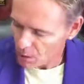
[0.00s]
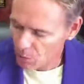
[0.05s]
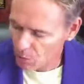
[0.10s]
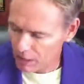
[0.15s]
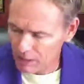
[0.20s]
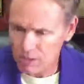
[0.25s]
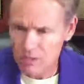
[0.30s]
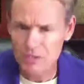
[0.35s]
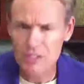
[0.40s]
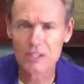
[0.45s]

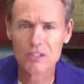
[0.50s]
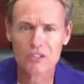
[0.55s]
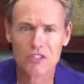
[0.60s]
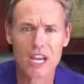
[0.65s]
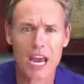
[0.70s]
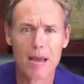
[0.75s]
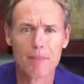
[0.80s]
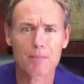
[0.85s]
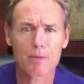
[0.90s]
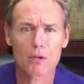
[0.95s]
once this
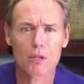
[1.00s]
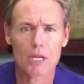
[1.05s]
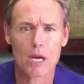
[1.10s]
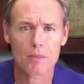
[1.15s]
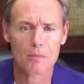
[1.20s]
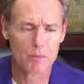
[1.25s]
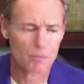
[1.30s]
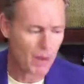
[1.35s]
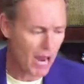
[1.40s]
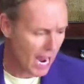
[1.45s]
sample
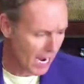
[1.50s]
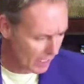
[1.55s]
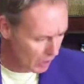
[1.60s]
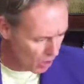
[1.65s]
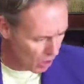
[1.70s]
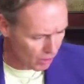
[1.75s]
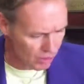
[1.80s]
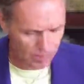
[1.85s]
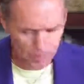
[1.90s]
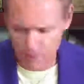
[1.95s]
comes
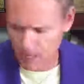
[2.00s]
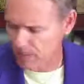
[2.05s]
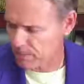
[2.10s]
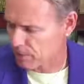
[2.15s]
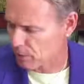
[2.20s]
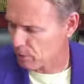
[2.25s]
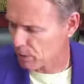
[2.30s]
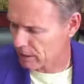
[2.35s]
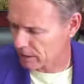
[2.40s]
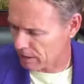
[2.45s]
back, all the
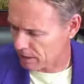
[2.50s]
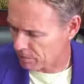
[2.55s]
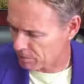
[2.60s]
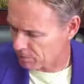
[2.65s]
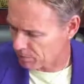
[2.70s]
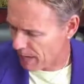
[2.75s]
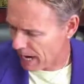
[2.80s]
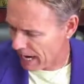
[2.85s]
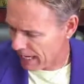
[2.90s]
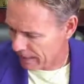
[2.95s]
paperwork
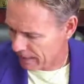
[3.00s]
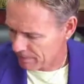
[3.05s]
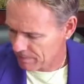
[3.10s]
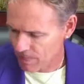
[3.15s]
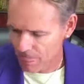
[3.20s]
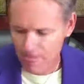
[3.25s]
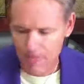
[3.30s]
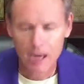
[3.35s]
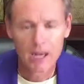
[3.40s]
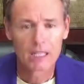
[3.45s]
comes
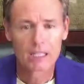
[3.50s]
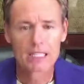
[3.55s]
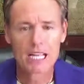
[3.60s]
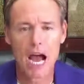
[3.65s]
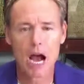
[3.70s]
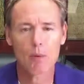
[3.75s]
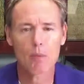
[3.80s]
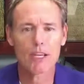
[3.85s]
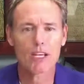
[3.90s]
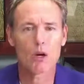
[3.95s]
back,
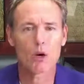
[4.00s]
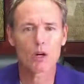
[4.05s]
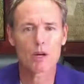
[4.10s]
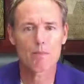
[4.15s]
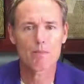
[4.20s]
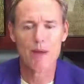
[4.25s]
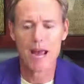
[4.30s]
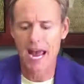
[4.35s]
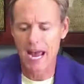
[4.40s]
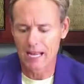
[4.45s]
now we go
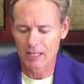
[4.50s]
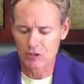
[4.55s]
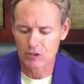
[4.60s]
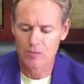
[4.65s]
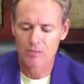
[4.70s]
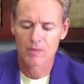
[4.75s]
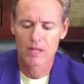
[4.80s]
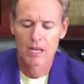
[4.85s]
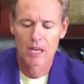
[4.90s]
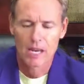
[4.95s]
to
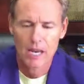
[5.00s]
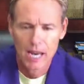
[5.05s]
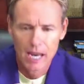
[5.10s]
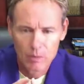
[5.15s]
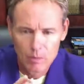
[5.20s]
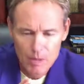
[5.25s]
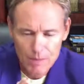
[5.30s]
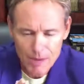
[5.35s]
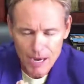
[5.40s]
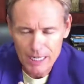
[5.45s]
batch,
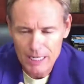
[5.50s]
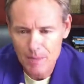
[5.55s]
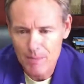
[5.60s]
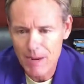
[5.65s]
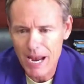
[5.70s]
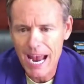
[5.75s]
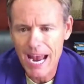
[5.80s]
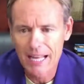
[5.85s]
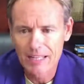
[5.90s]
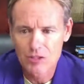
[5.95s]
and we make a
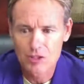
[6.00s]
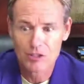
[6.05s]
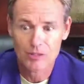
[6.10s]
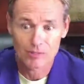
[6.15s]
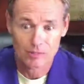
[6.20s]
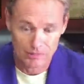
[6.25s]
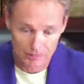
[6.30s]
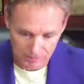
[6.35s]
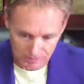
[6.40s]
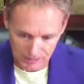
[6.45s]
batch,
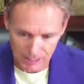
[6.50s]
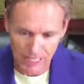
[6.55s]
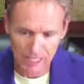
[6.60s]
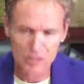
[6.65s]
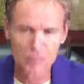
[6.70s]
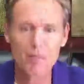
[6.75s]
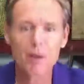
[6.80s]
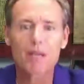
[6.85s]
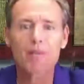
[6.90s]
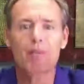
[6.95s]

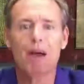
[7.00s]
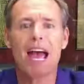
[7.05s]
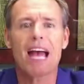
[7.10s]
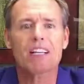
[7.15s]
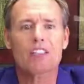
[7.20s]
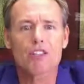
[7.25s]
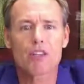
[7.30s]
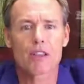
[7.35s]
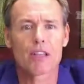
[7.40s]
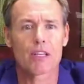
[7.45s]
nice big
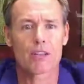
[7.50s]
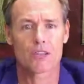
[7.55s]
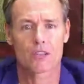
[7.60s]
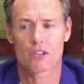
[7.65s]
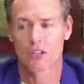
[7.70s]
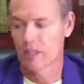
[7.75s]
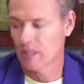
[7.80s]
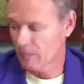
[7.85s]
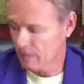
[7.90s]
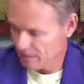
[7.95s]
batch of
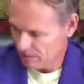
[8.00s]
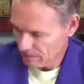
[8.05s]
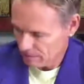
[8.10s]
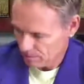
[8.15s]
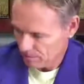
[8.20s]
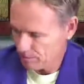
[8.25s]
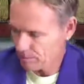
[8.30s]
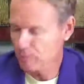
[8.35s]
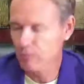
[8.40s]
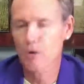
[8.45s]
this
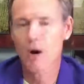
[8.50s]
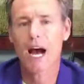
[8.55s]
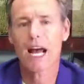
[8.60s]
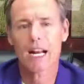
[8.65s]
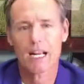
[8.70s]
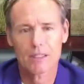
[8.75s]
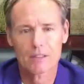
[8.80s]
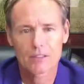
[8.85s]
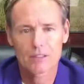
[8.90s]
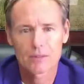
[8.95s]

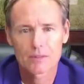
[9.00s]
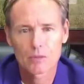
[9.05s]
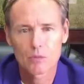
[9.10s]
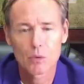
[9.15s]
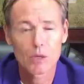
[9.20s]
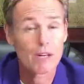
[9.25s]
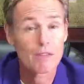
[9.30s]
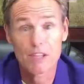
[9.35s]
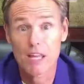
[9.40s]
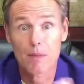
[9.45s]
product,
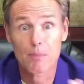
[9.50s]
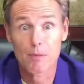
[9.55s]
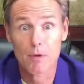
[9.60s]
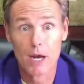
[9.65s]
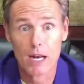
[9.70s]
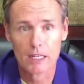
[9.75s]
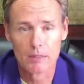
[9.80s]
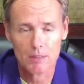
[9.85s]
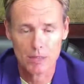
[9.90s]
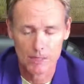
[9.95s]
whatever that
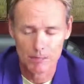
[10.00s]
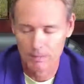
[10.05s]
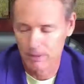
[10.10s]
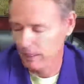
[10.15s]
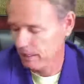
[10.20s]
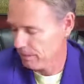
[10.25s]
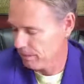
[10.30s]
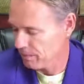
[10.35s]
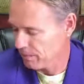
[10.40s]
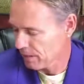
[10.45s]
product might
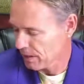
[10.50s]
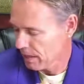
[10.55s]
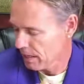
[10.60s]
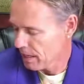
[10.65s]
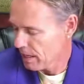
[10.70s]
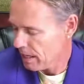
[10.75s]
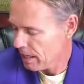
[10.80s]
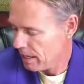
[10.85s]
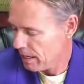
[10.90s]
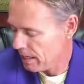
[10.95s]
be.
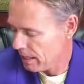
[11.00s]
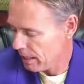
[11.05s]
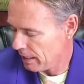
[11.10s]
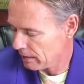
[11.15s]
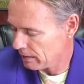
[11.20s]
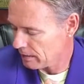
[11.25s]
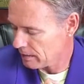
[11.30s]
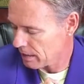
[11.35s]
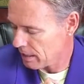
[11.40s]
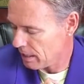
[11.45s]

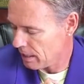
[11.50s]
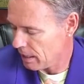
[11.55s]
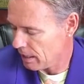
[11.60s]
And